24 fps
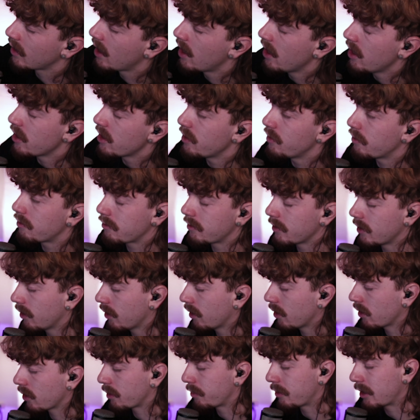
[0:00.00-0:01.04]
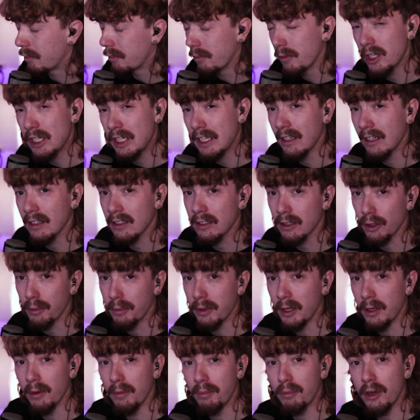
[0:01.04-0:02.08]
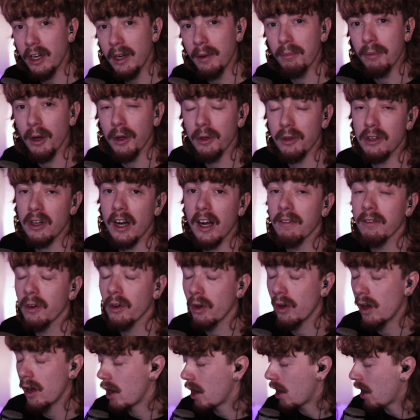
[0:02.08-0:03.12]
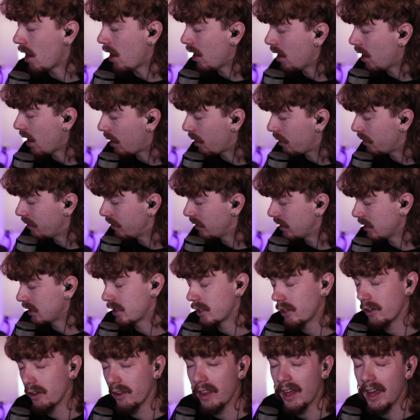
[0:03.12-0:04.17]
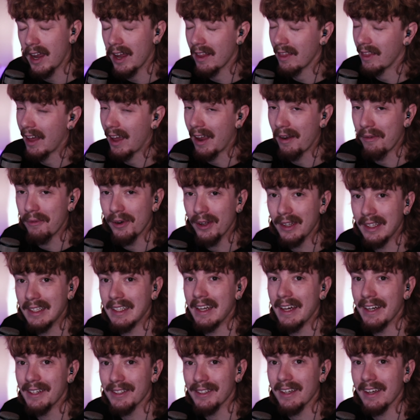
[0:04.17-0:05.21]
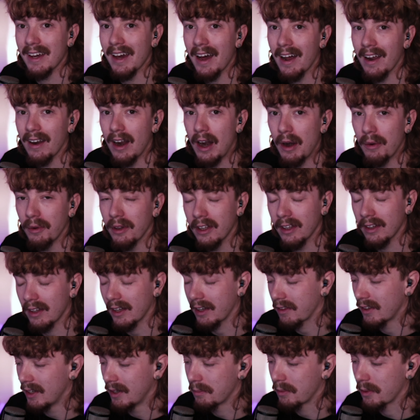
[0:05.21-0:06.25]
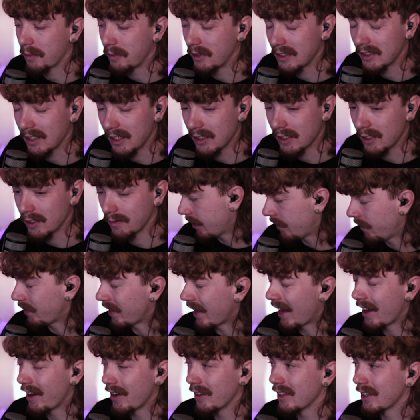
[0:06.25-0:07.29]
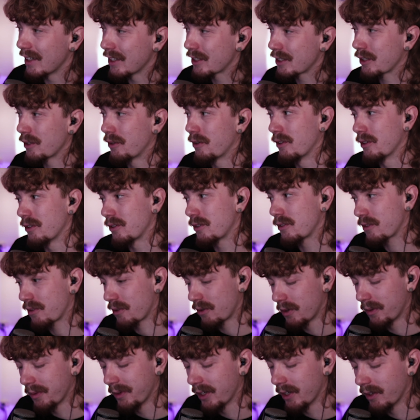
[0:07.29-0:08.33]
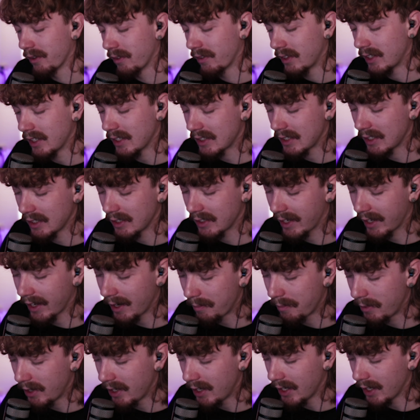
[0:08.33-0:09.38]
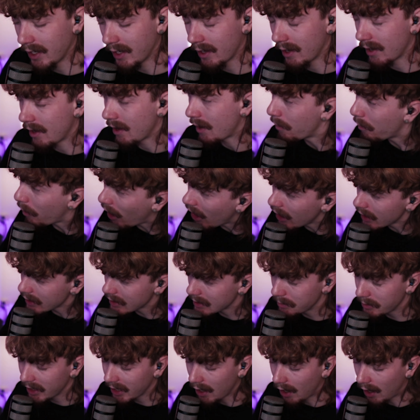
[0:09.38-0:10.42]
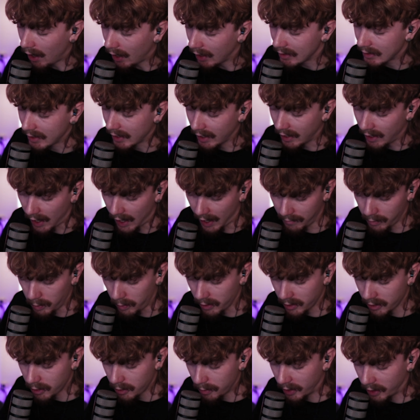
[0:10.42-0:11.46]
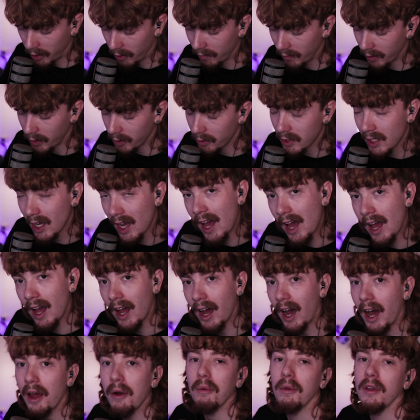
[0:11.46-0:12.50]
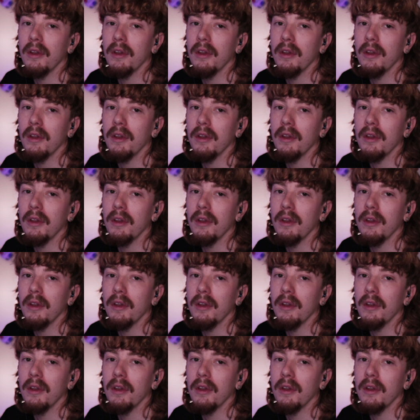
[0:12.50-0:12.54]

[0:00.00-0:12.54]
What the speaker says: you feel a little bit of mushiness, a little bit of pre and post travel. However, this year they really nailed it. I really like the implementation. Now let's go to the scroll wheel. This is going to be possibly a hot take. I haven't watched too many reviews. I don't love